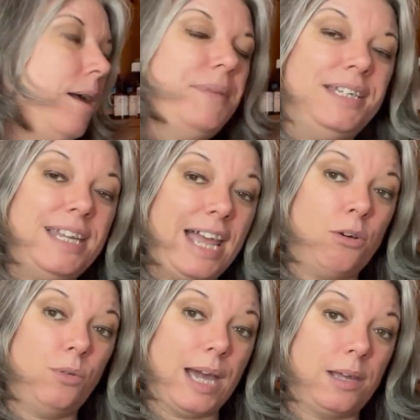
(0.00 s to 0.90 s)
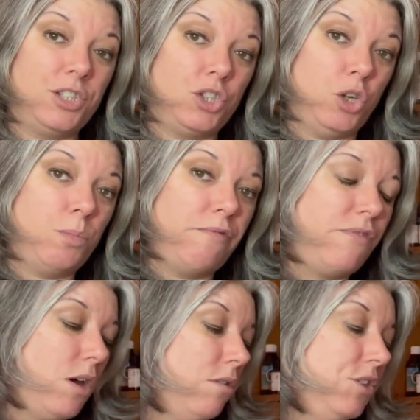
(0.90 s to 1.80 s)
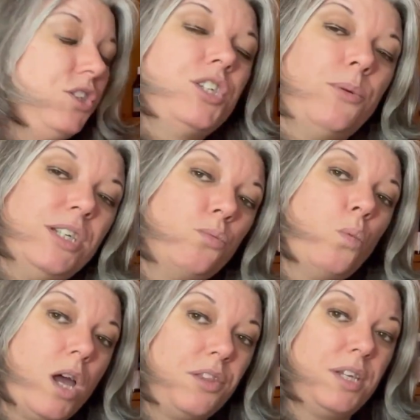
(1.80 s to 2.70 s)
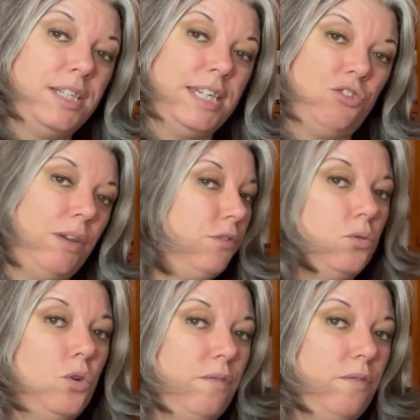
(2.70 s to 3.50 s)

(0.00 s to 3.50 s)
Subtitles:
nail that super fast. So it's worth considering if you're not